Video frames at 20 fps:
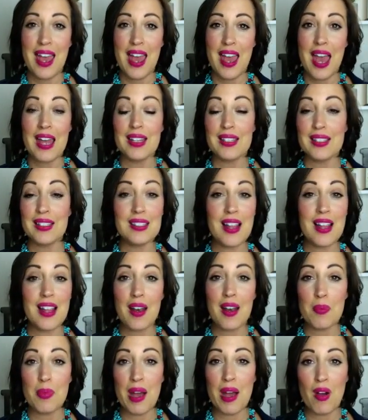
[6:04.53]
And it's
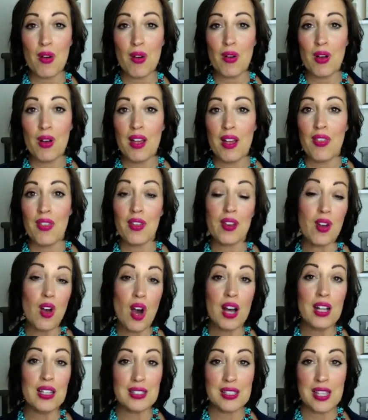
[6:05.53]
not about the
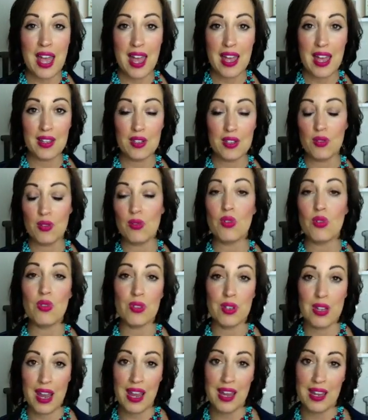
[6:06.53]
content you
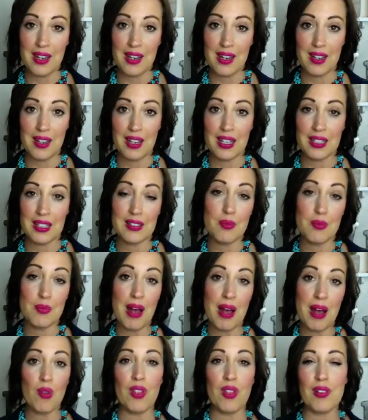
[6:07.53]
create. It's
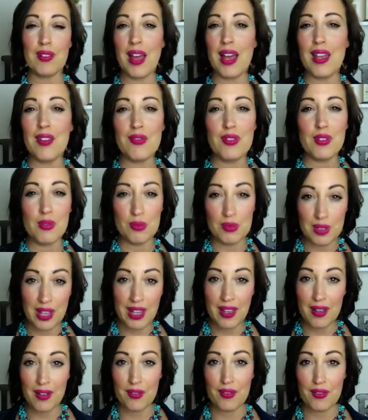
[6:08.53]
about the life you
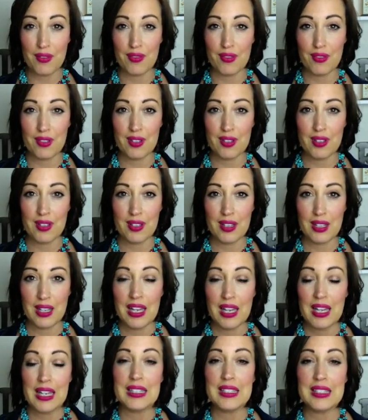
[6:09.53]
live.
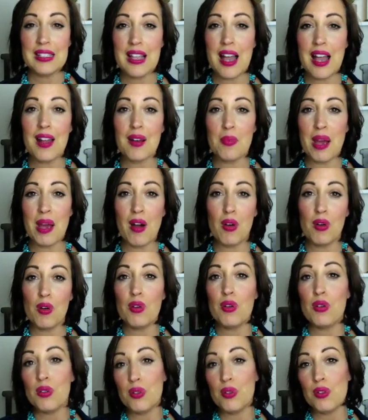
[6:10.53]
It's not about
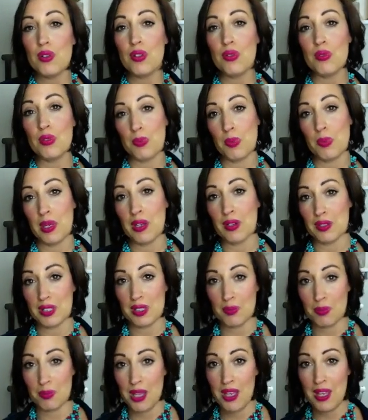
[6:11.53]
who you appear
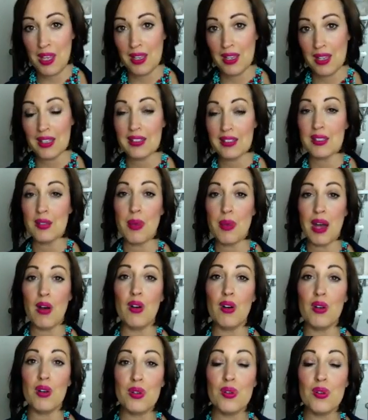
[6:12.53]
to be. It's
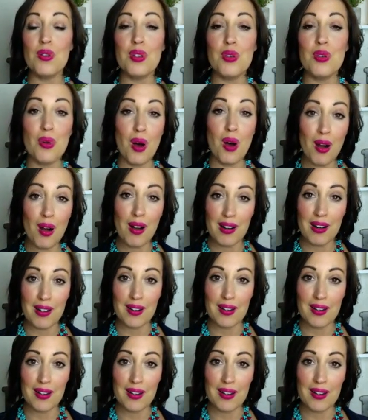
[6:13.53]
about who you are.